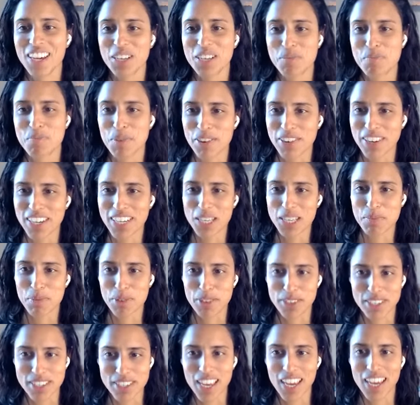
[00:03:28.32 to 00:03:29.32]
experience
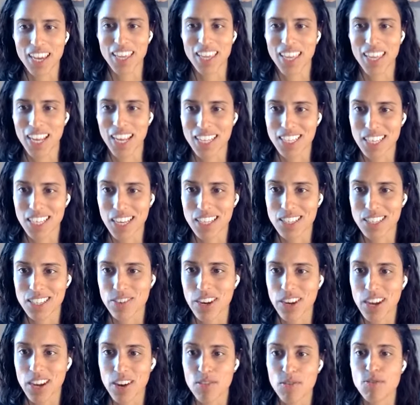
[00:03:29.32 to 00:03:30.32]
per se in that sense,
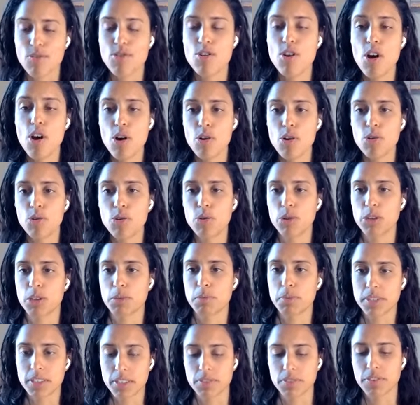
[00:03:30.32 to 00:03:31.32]
right? I don't know
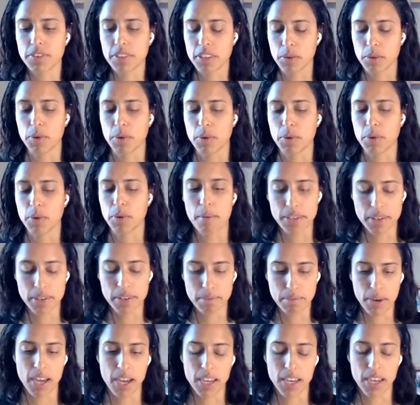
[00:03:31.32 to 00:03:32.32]
specifically what happened
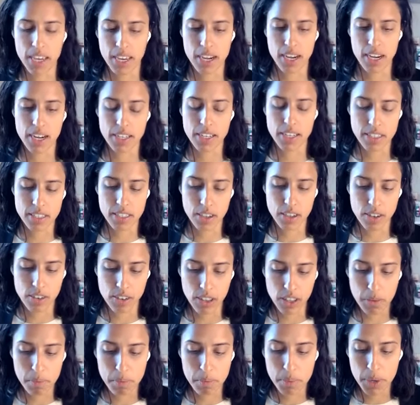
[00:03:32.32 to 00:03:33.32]
to my kid
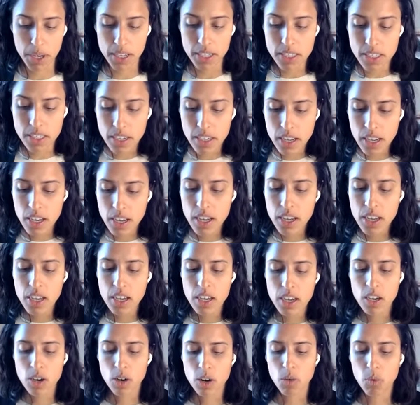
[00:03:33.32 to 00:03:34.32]
necessarily, but
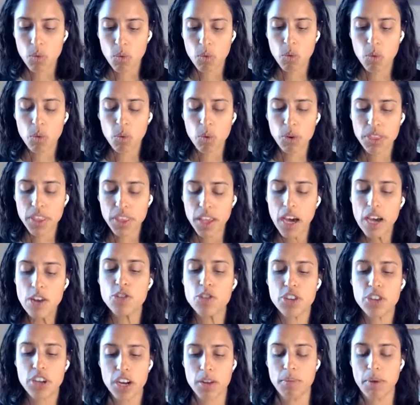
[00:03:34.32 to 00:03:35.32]
what they
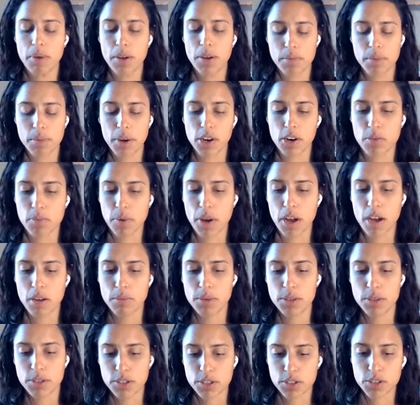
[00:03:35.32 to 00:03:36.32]
understand about the
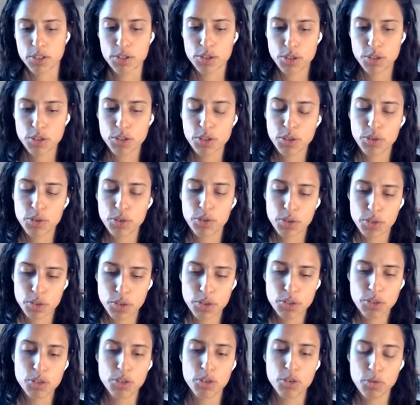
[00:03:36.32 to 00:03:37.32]
microbiome is it's two
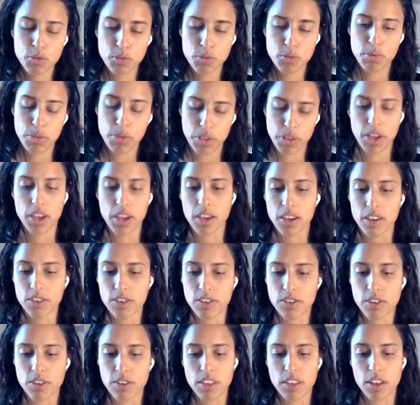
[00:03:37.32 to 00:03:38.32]
it's two
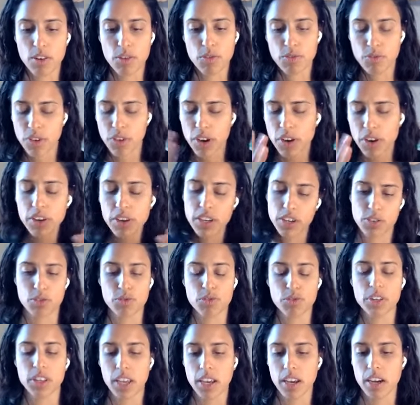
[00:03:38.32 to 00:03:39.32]
things that are very
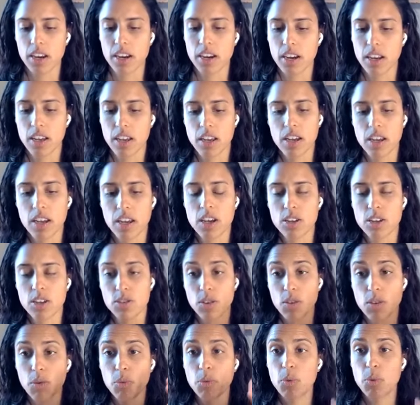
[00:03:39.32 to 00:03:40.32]
interrelated.
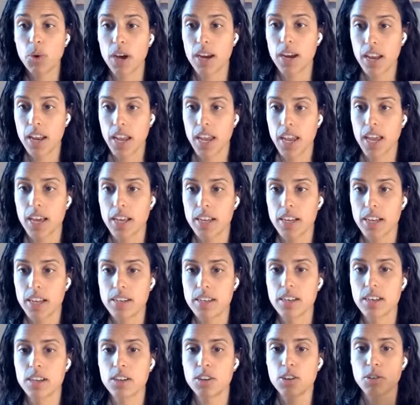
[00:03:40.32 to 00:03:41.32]
So on the one
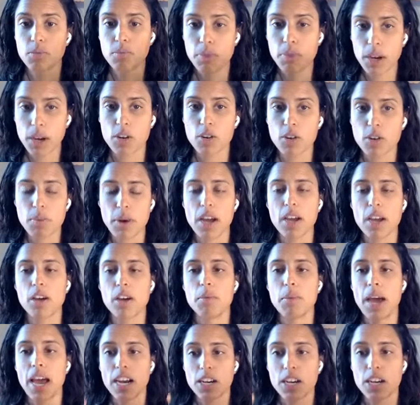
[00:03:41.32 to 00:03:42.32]
hand, your
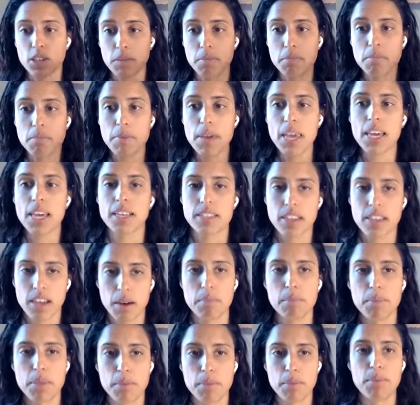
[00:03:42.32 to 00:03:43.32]
microbiome actually makes
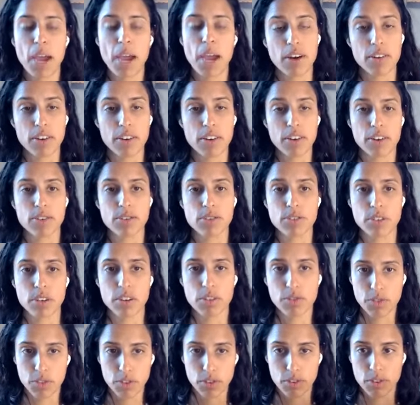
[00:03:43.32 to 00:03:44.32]
up the barriers
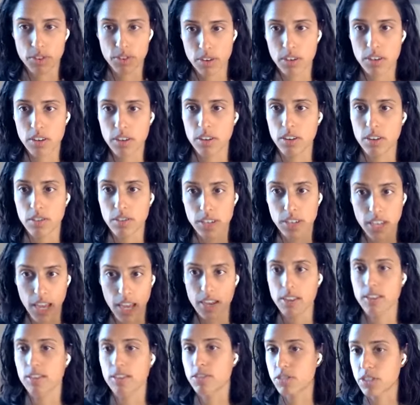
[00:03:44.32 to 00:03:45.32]
of your, you know,
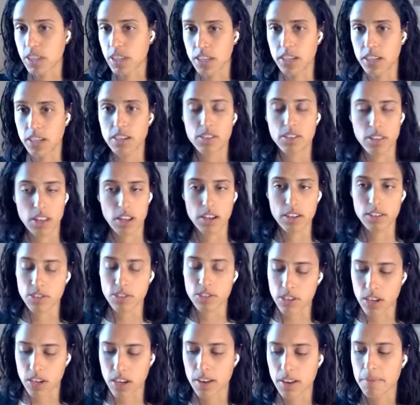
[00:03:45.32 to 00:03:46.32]
again, your skin, your
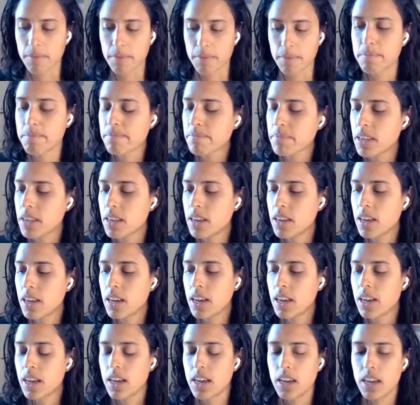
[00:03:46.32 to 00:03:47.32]
lungs, your gut.
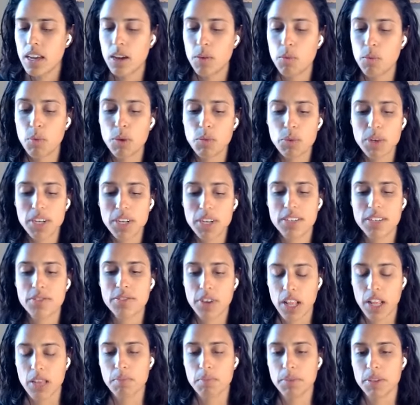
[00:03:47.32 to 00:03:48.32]
And when we
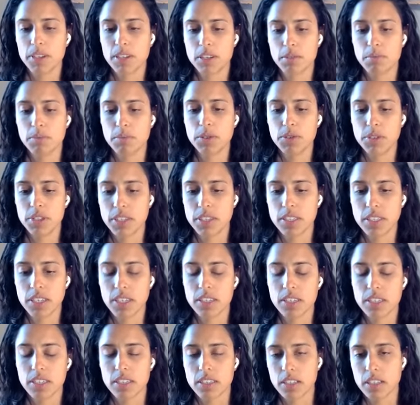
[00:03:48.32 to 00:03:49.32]
develop these immune
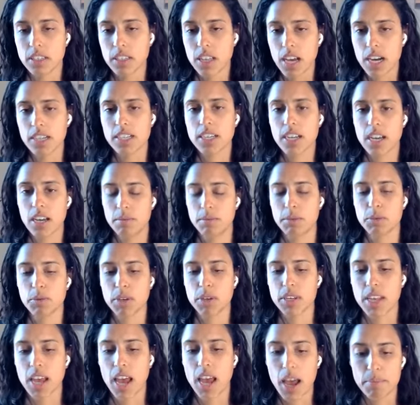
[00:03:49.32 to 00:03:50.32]
diseases, a lot of times
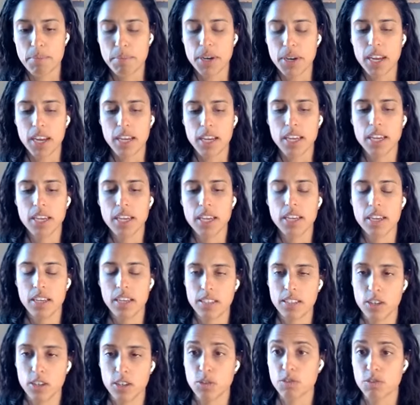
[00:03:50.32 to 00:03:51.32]
what's happening
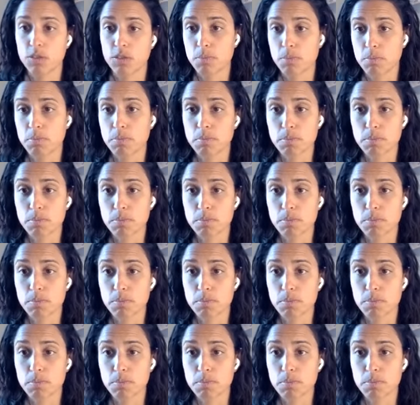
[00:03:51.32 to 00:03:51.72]
is that you have